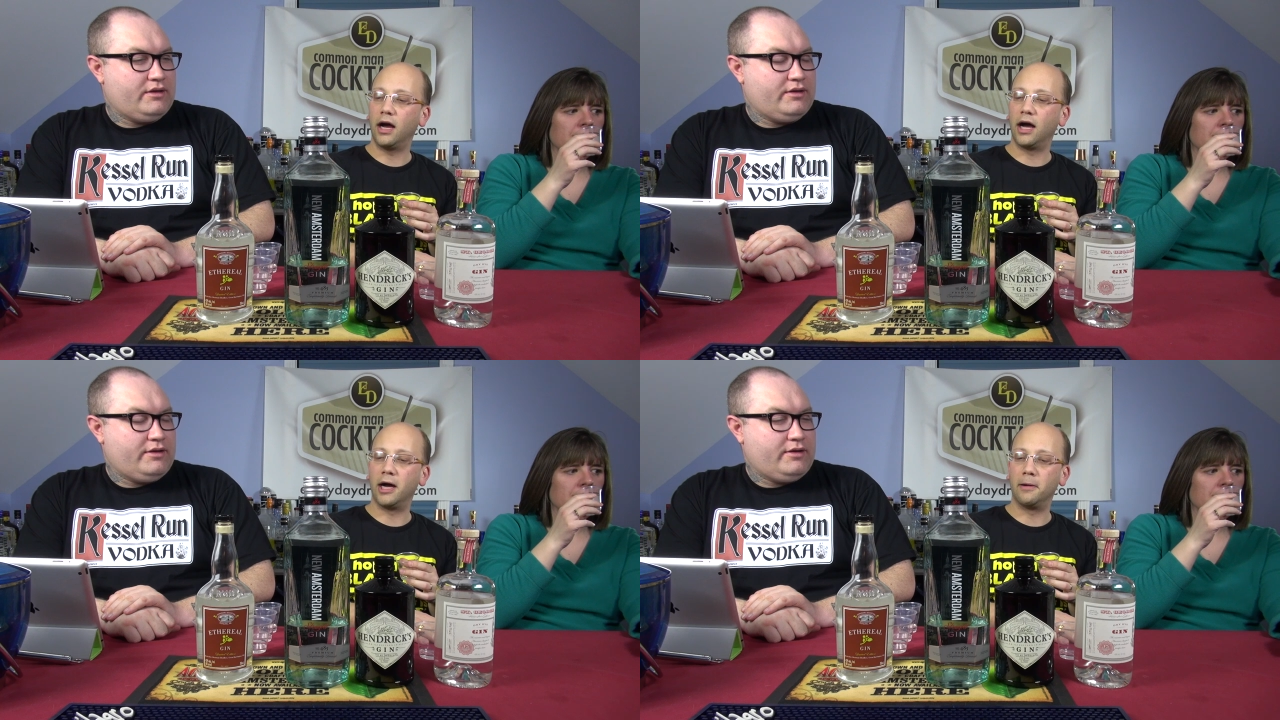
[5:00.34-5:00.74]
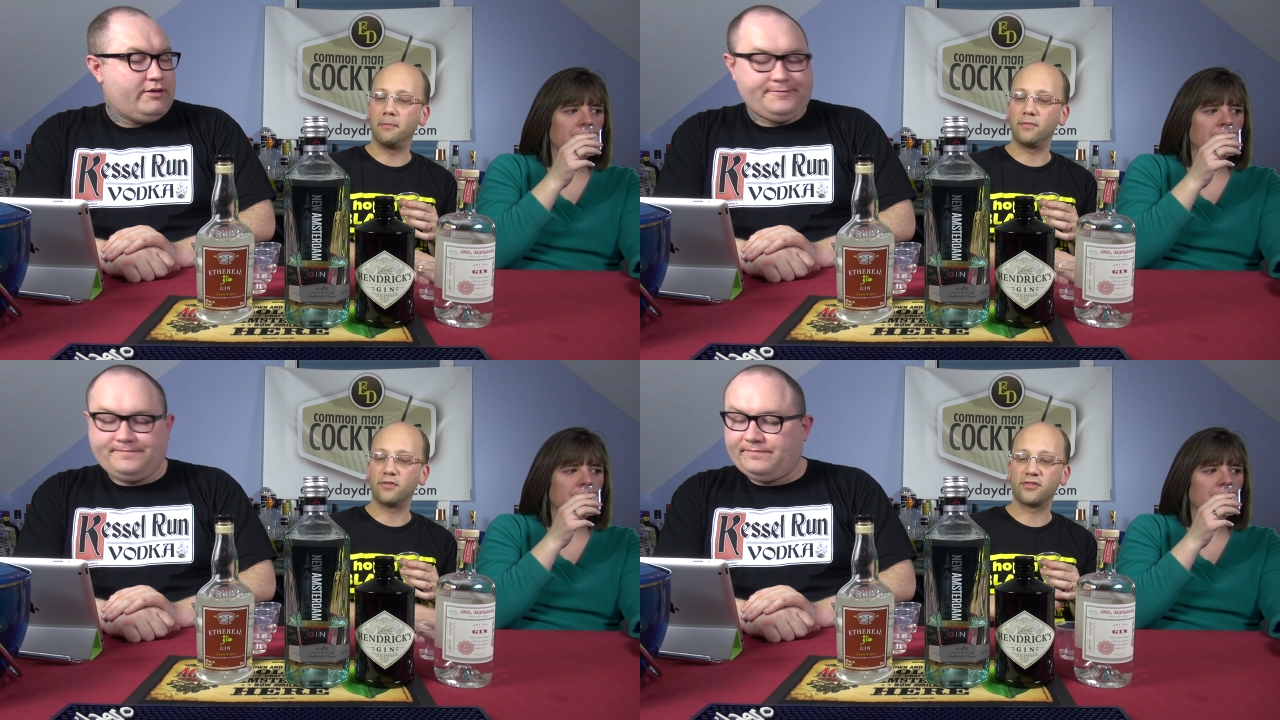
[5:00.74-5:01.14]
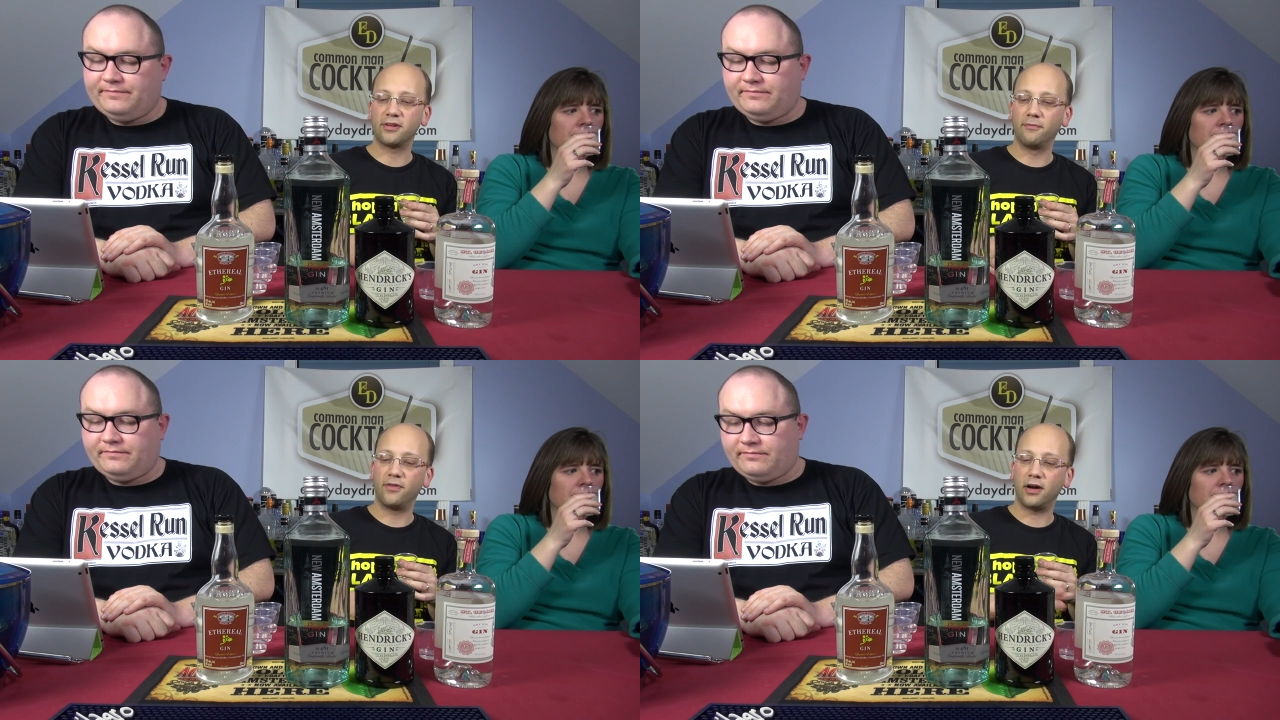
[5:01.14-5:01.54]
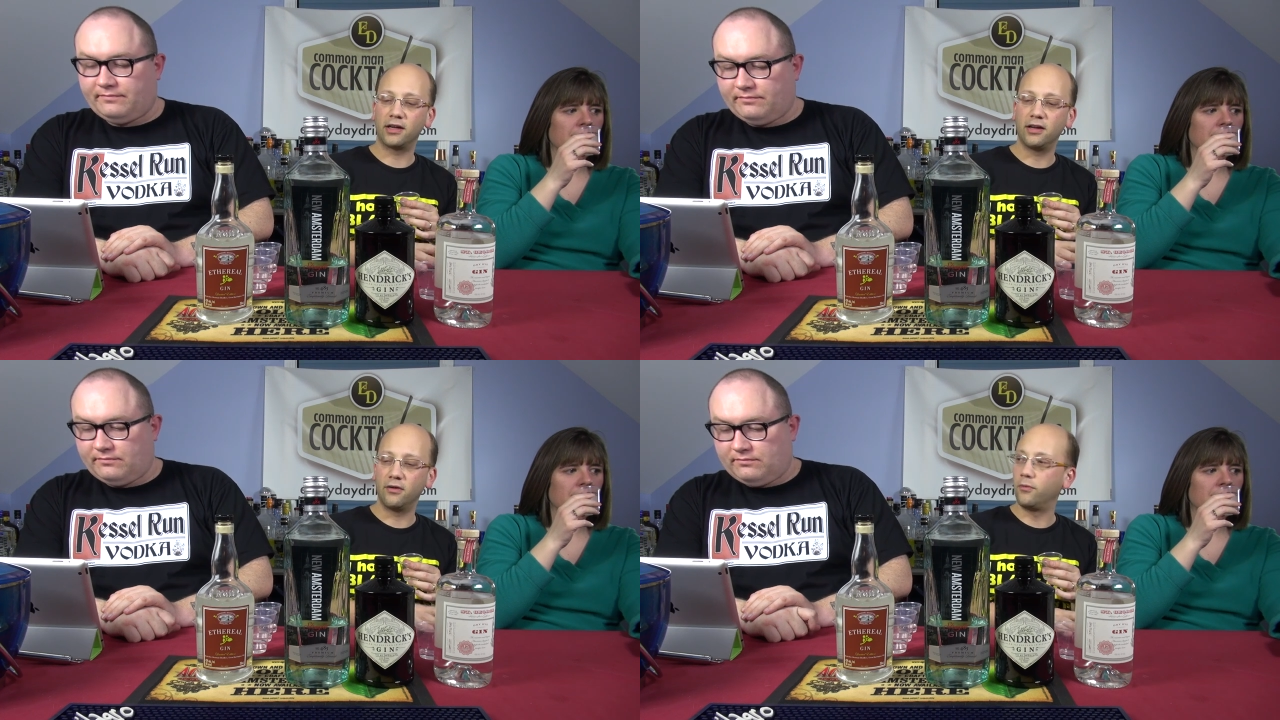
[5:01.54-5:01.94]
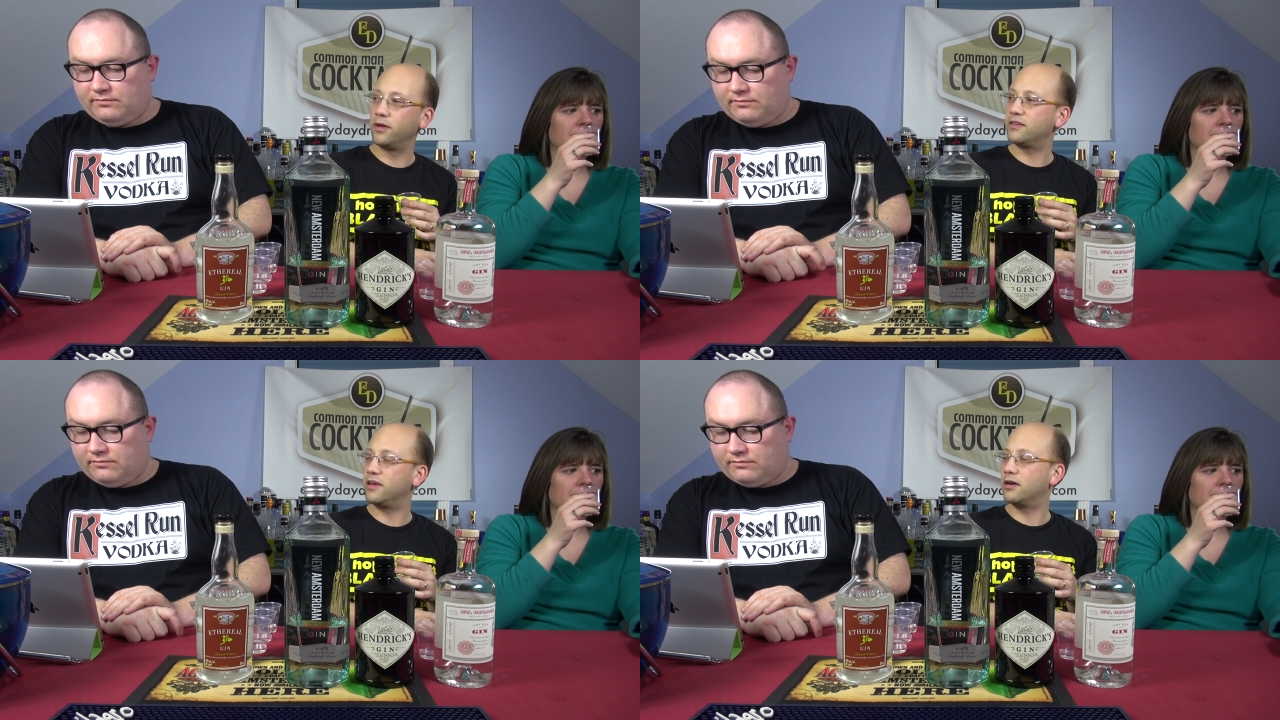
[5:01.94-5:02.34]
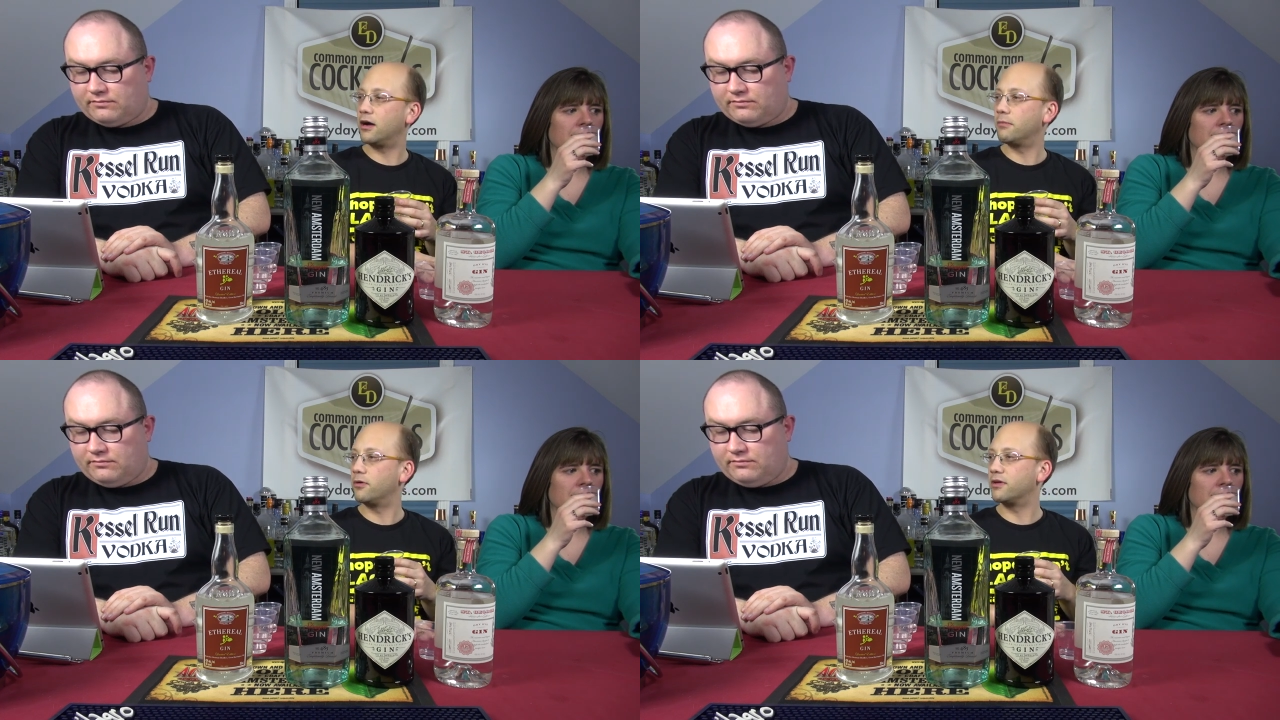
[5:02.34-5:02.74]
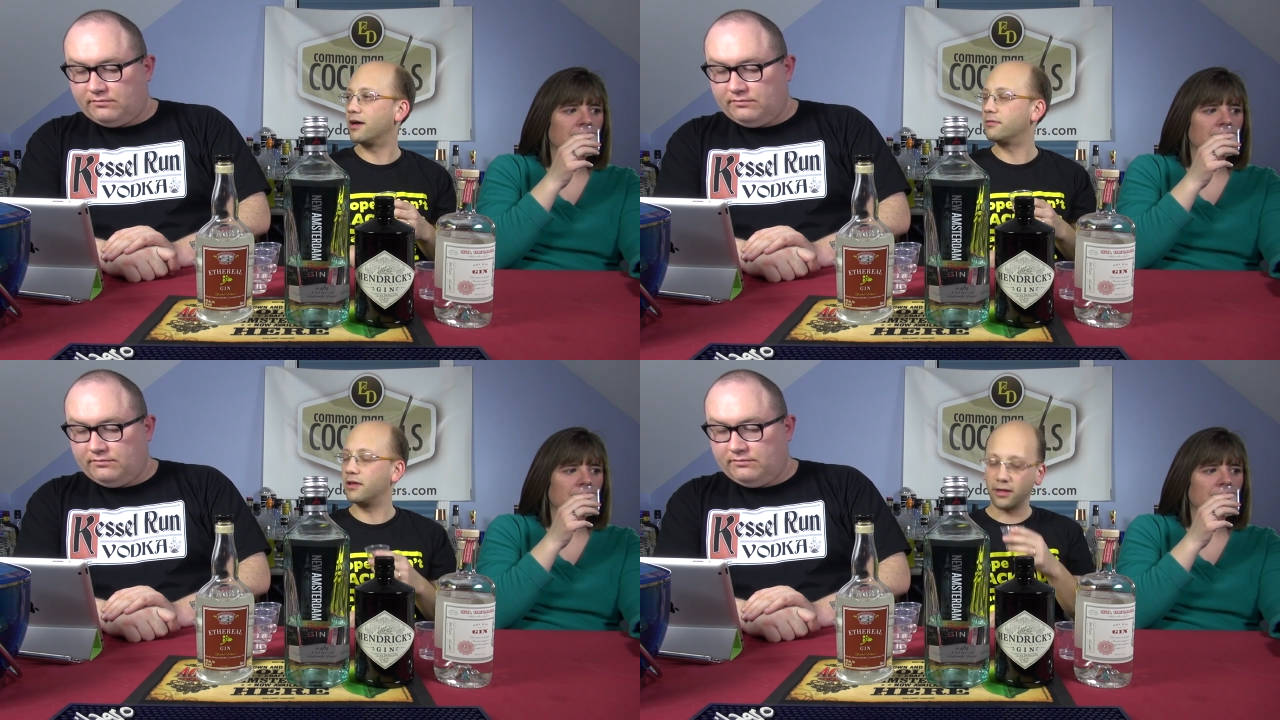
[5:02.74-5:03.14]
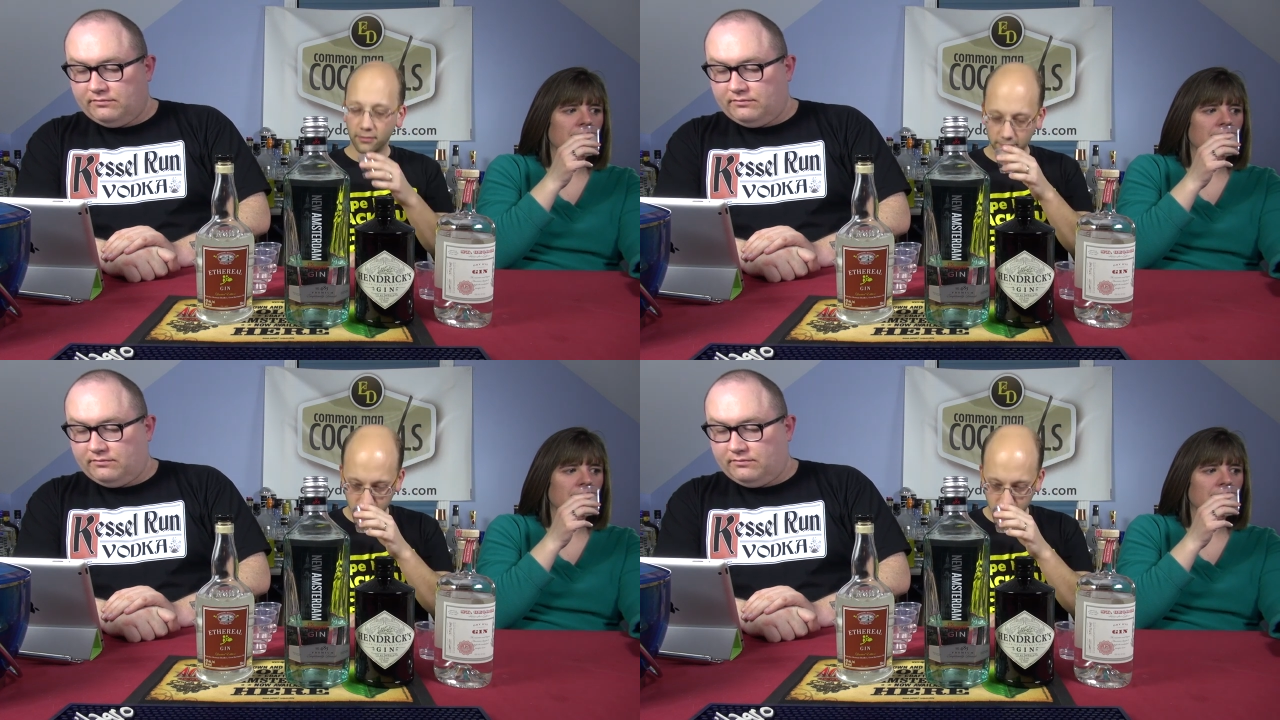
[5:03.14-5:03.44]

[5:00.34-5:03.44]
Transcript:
Speaker 1: um, some vodka whiskey combo type thing.